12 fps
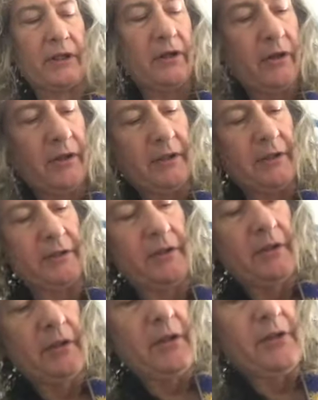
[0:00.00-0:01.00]
higher.
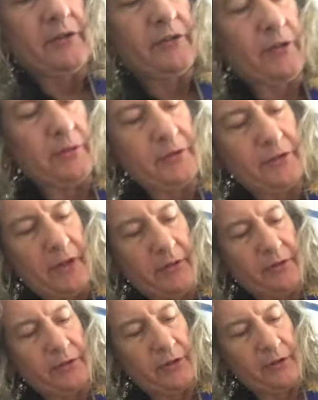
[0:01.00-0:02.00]
So it
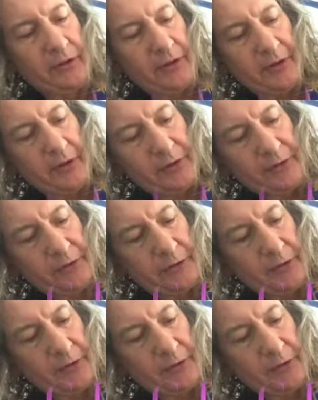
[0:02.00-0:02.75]
sounds kind of like this.